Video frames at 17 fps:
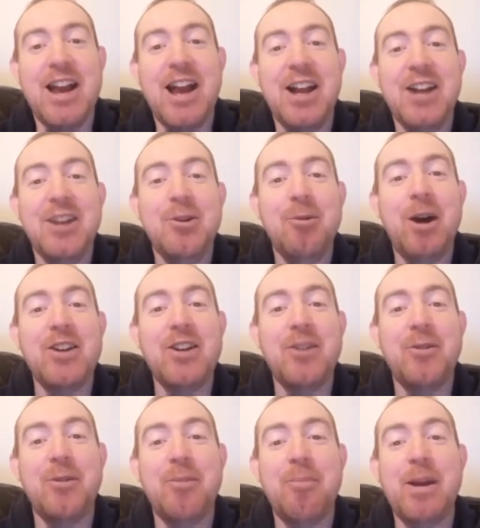And you might
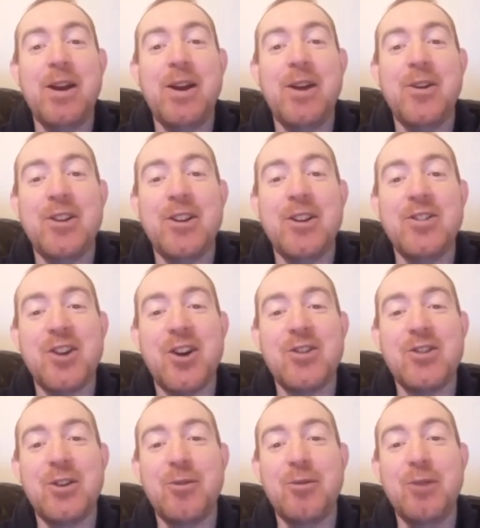have appeared in
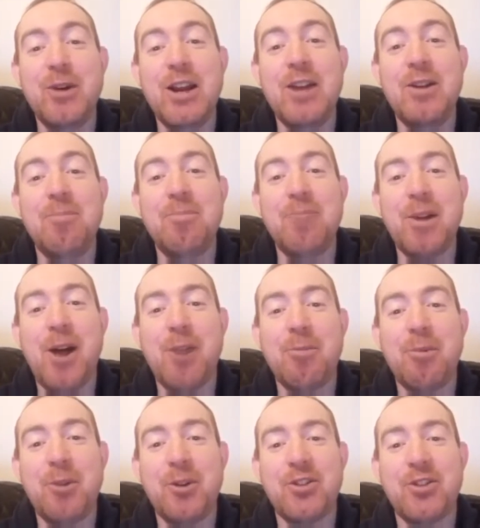sort of real
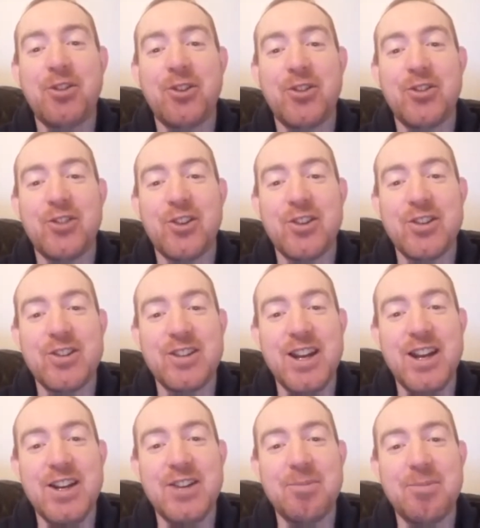blockbuster sorts of
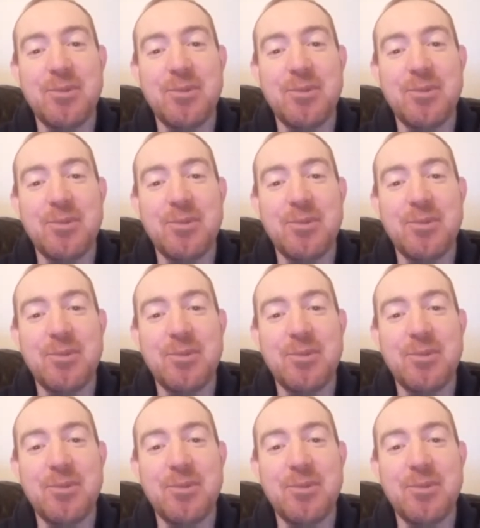things,